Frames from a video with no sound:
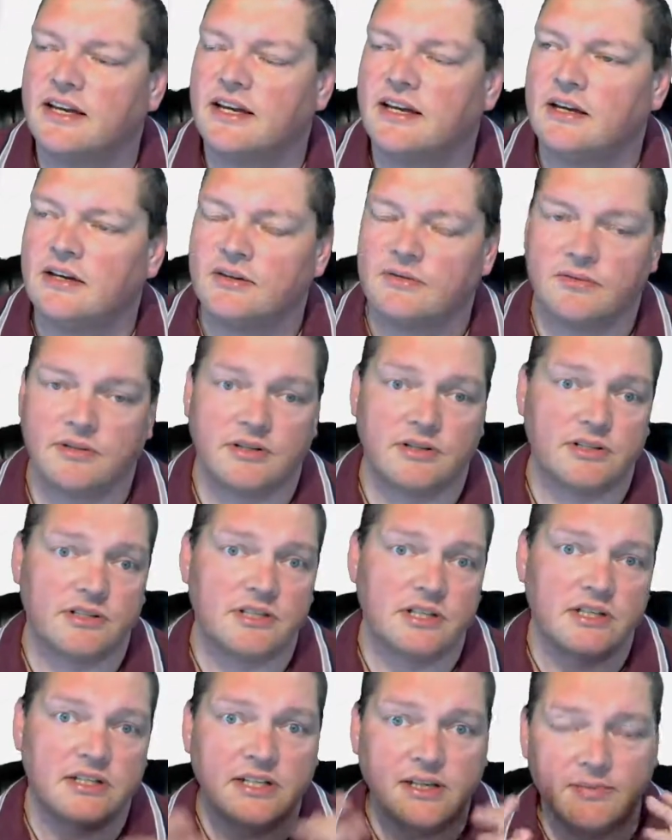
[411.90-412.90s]
Whereas
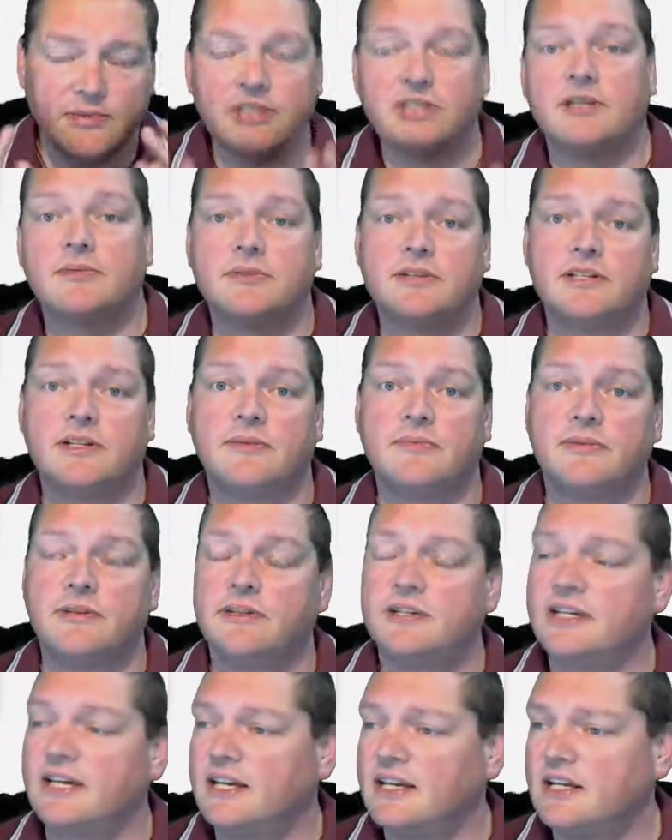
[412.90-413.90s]
the www
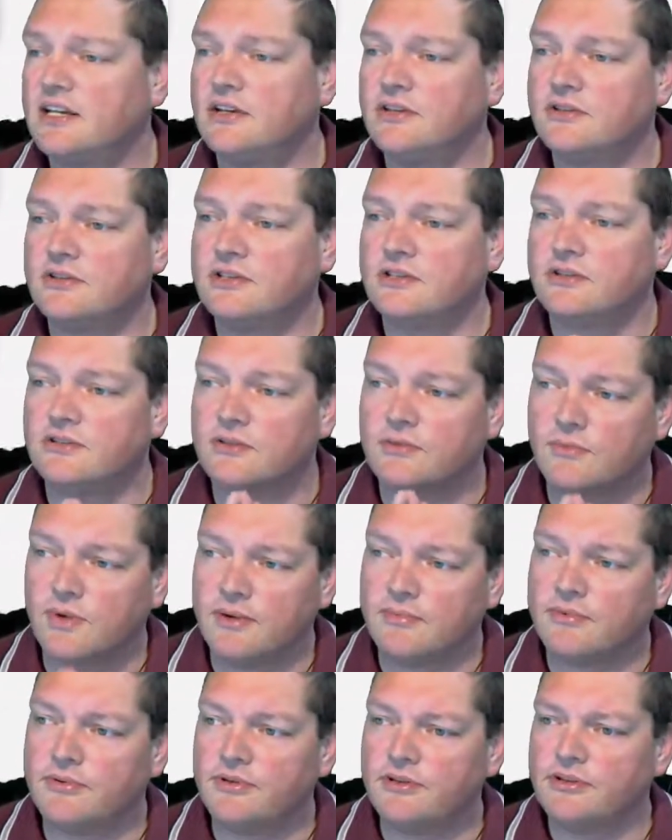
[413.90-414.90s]
data user, or the
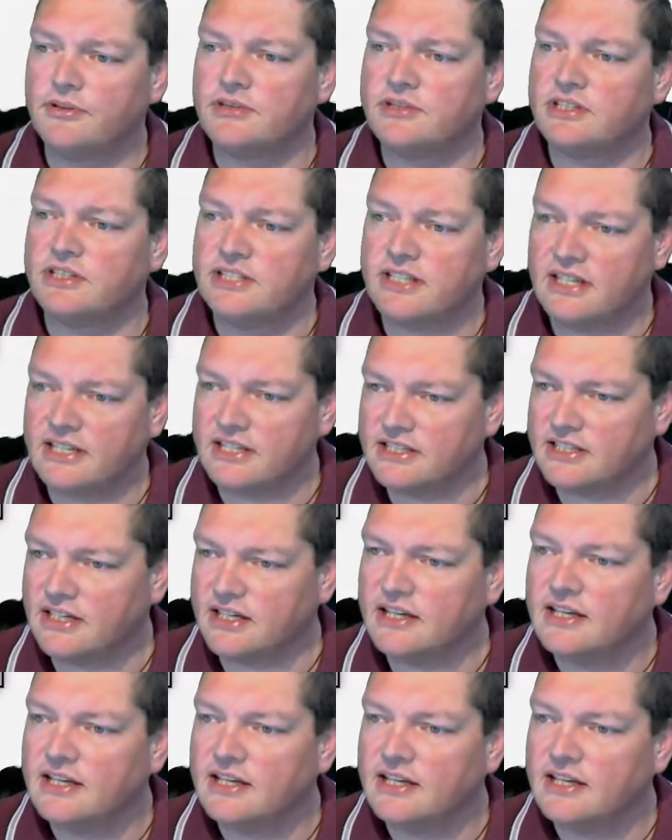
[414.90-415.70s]
web user data,